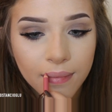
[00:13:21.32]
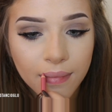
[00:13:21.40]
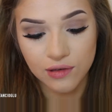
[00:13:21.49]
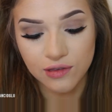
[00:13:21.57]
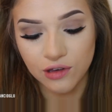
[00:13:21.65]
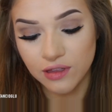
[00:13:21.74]

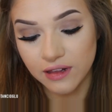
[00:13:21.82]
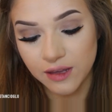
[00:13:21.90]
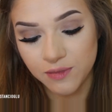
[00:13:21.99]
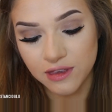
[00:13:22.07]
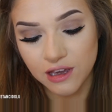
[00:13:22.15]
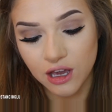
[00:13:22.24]
So the
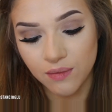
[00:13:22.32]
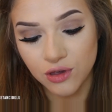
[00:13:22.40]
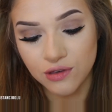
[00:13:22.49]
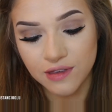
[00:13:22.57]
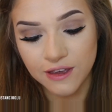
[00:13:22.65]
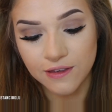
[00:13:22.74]
lipstick I'm
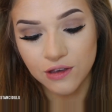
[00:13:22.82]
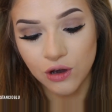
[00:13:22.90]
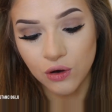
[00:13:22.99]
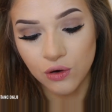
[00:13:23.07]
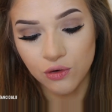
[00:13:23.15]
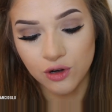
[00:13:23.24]
using is
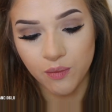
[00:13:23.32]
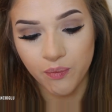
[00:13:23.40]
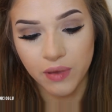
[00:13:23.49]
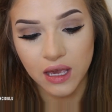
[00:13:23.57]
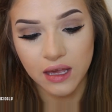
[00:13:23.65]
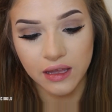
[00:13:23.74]
called
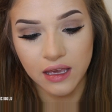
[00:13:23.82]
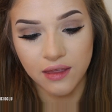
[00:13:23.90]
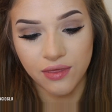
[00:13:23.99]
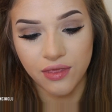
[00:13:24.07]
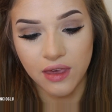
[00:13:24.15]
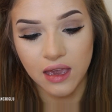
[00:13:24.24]

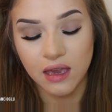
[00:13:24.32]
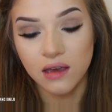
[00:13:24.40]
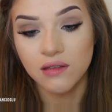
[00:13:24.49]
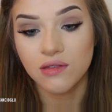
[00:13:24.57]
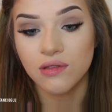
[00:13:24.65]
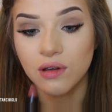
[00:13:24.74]
Barely
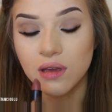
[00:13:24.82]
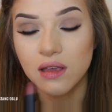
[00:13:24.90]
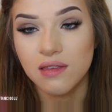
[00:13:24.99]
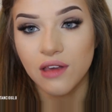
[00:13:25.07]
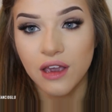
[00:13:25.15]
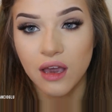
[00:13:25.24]
There, so
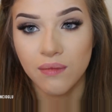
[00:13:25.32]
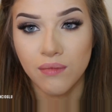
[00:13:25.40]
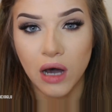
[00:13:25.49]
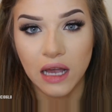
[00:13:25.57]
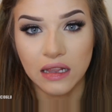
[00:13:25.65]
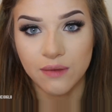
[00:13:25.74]
it's like a
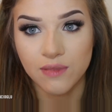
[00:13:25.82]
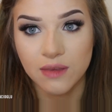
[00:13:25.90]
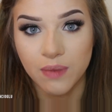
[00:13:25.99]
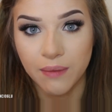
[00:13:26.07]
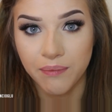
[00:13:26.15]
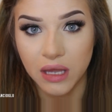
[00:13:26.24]
My Lips
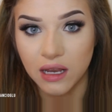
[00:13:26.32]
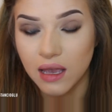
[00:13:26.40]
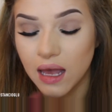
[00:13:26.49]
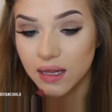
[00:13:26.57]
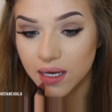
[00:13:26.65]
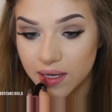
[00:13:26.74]
but better
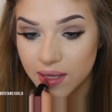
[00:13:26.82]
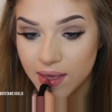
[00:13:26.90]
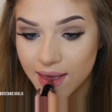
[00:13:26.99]
colour.